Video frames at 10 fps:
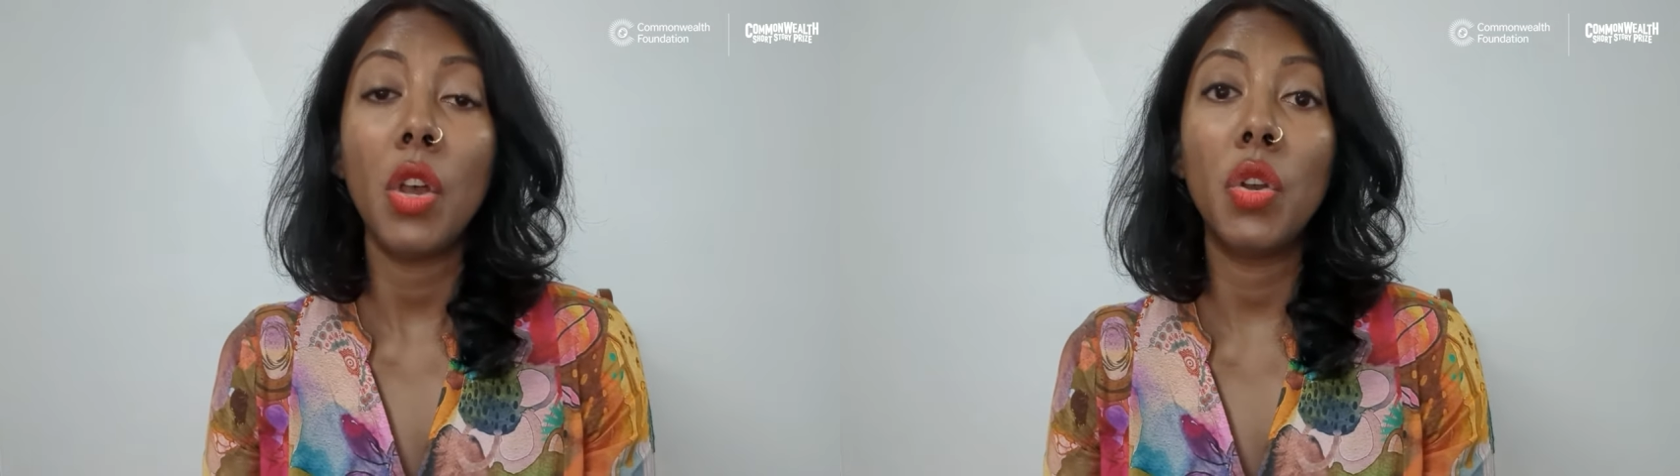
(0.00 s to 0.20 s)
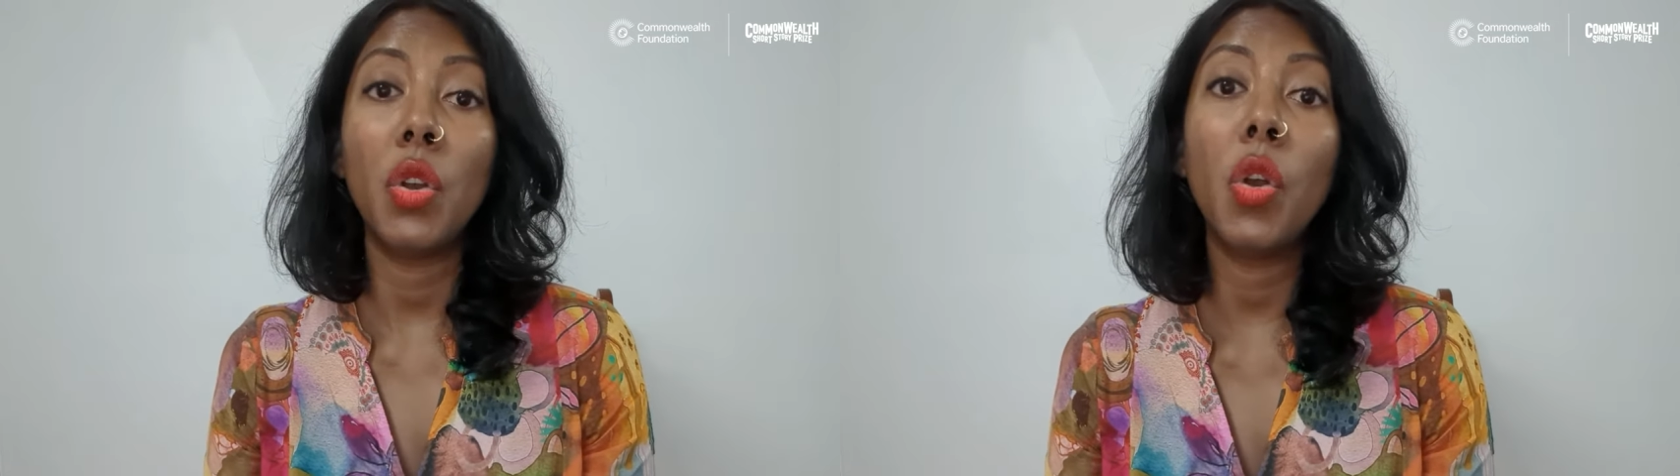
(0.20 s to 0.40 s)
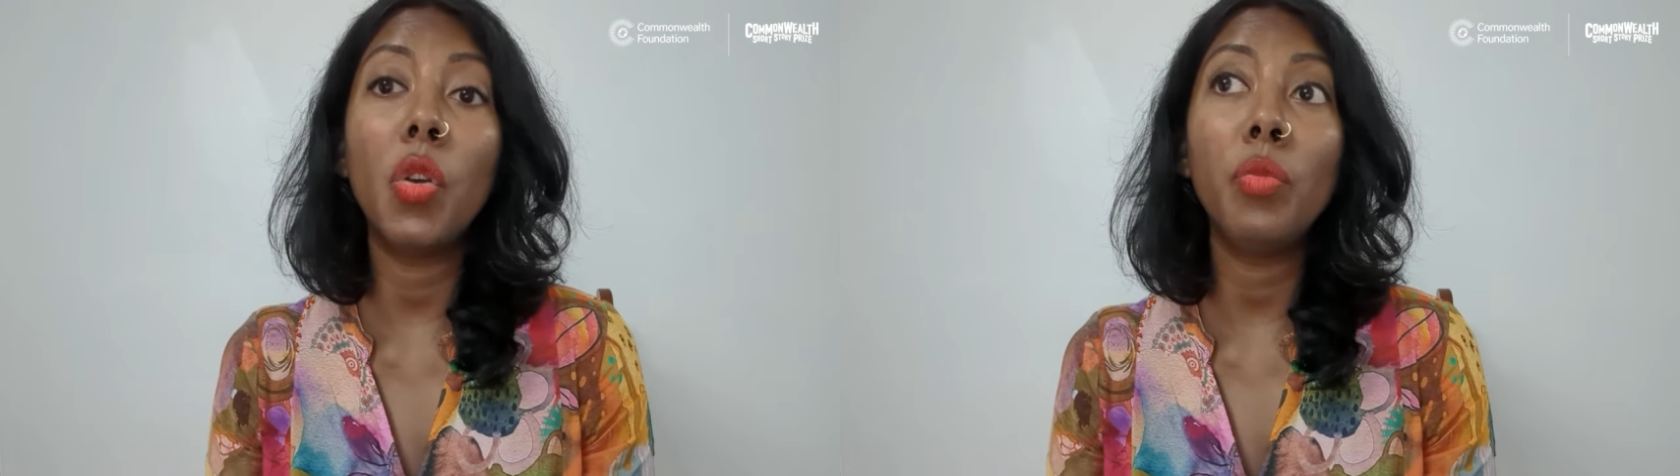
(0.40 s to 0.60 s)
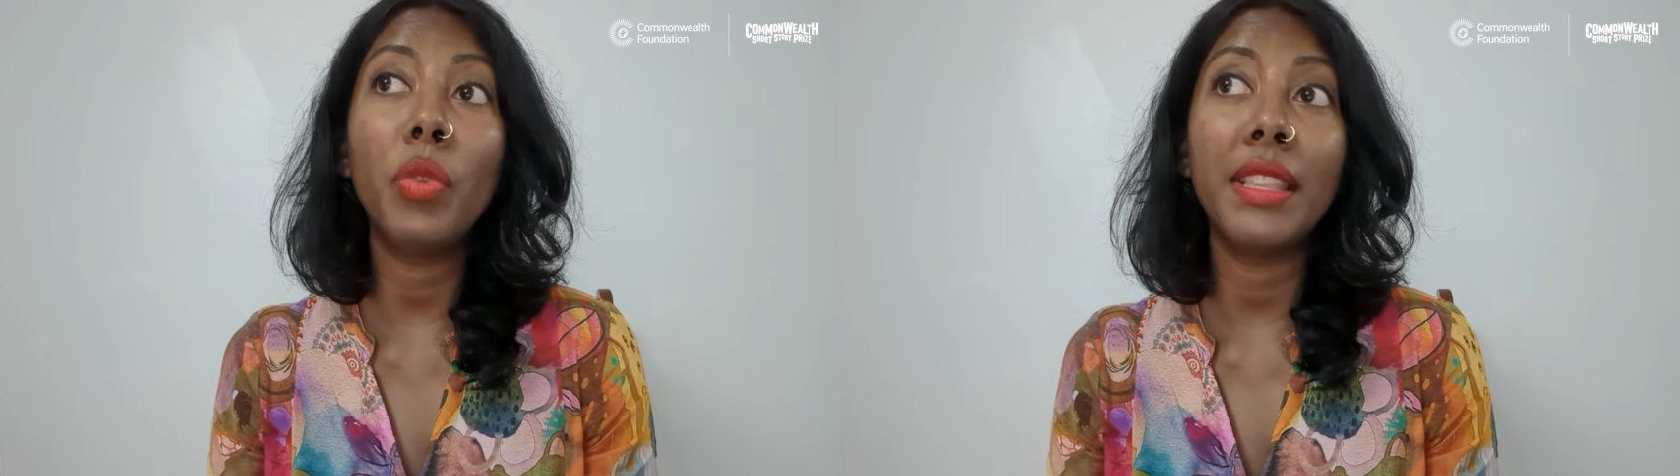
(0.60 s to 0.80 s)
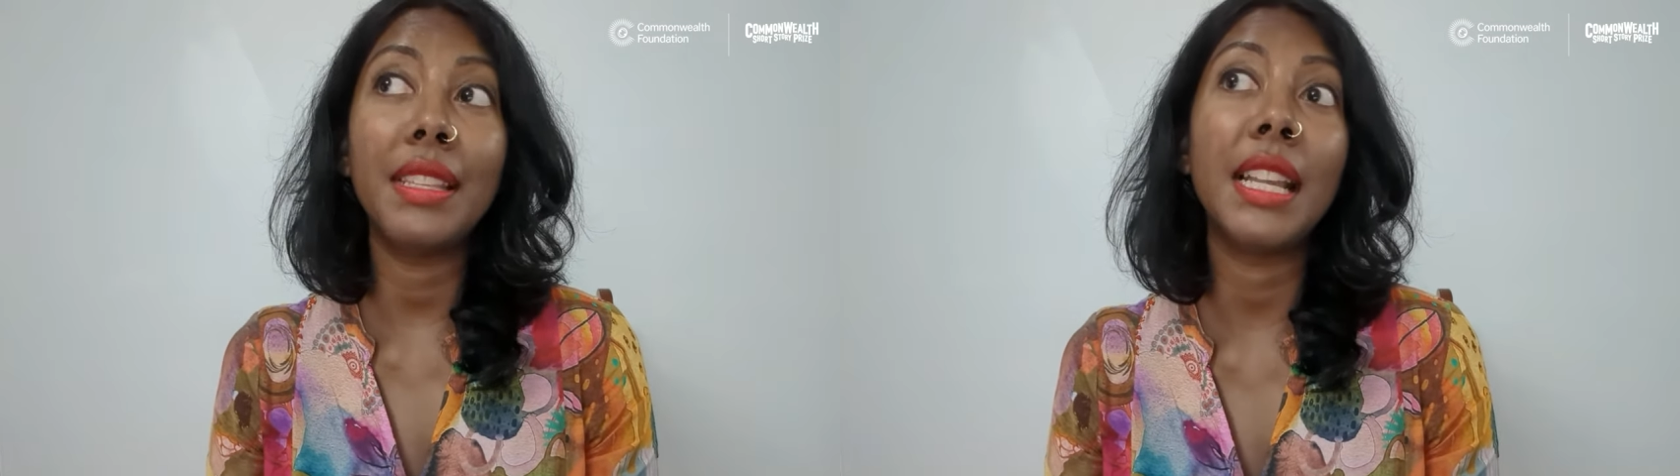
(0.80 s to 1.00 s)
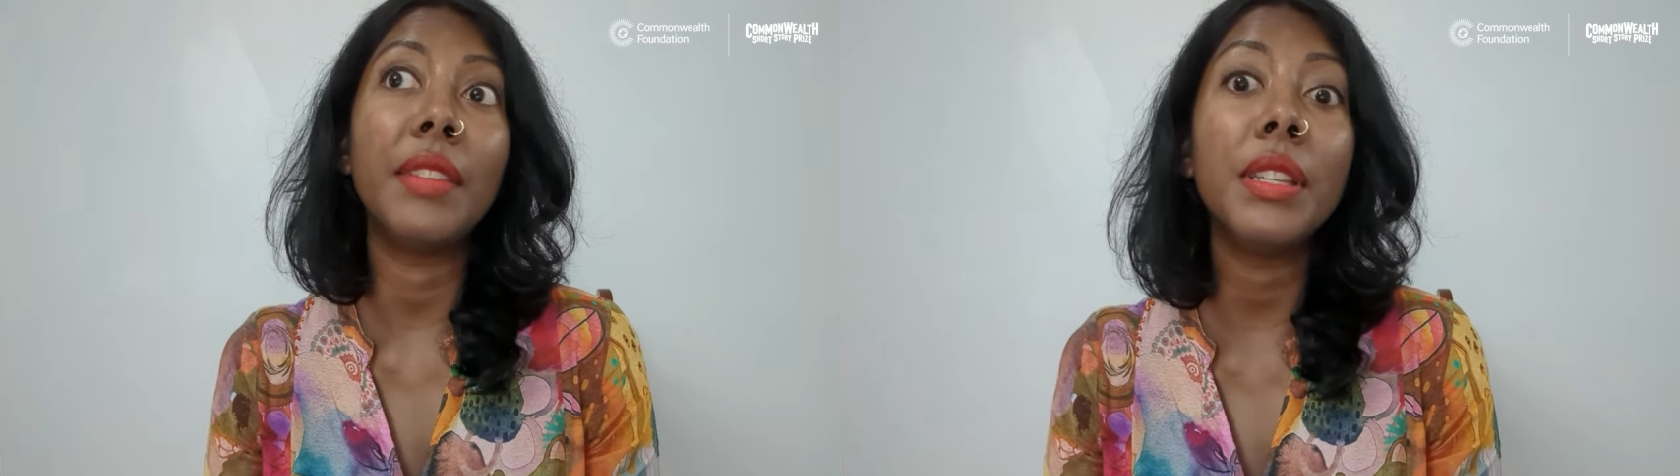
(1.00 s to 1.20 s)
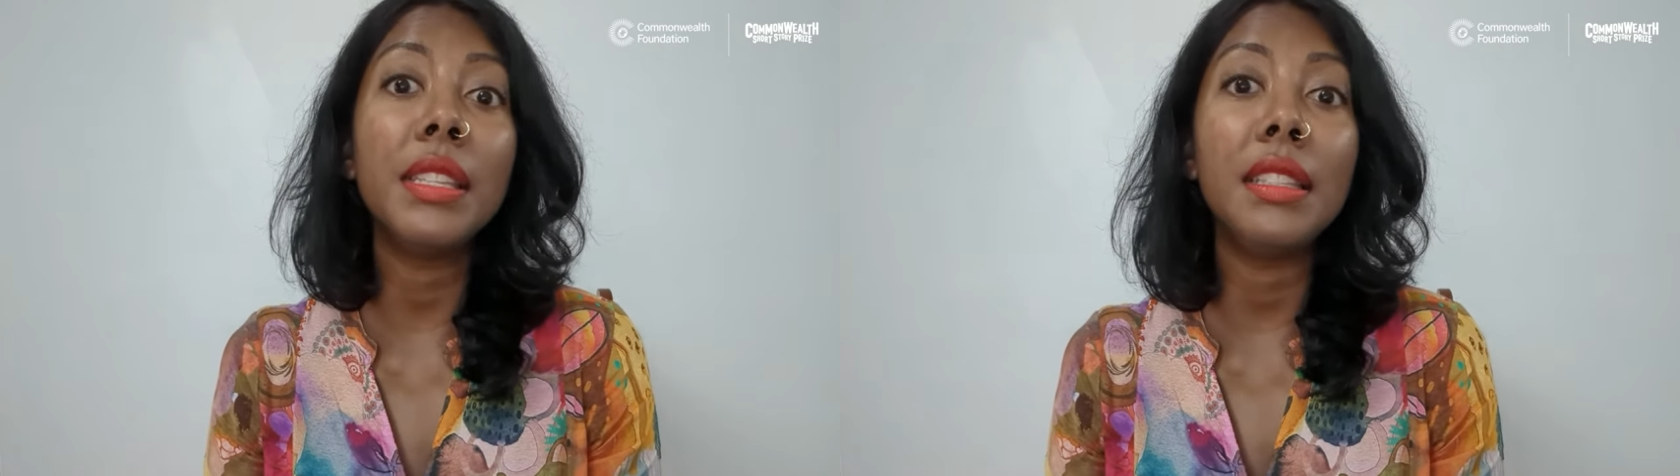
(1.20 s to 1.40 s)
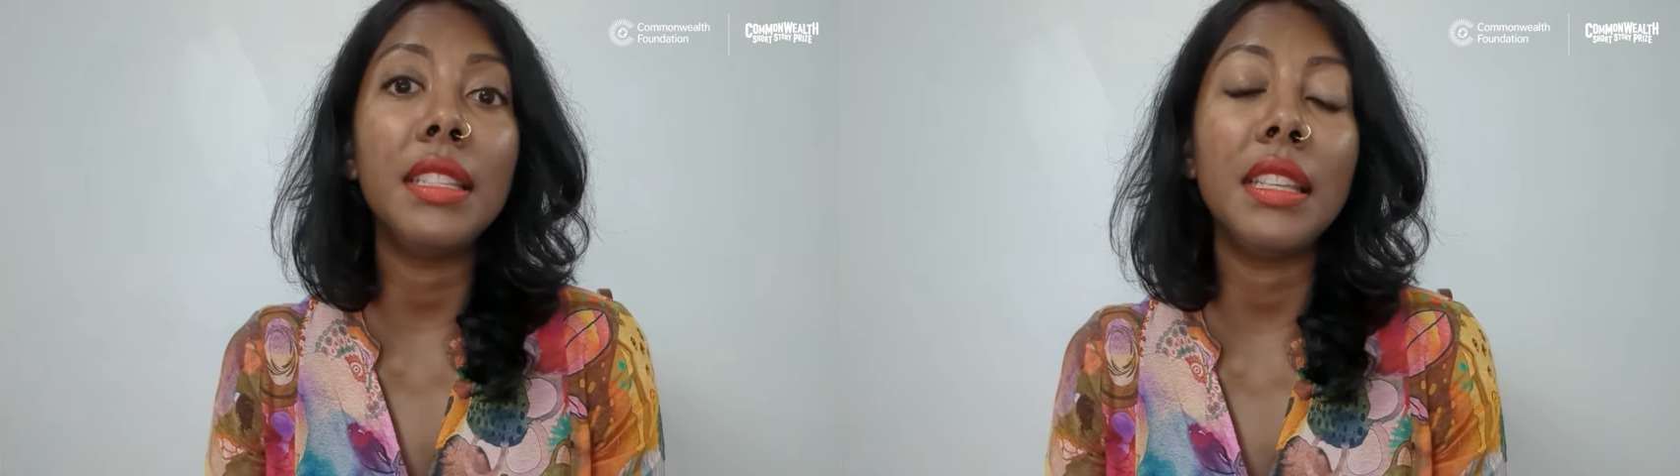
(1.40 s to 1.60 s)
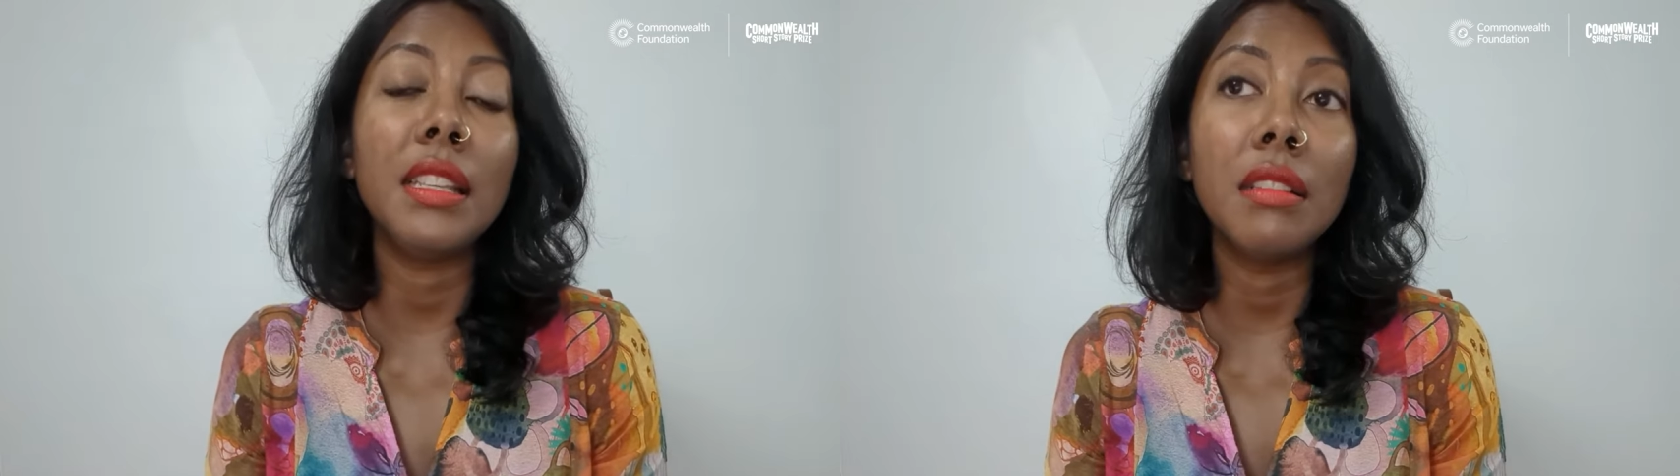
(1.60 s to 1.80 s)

a home where this diversity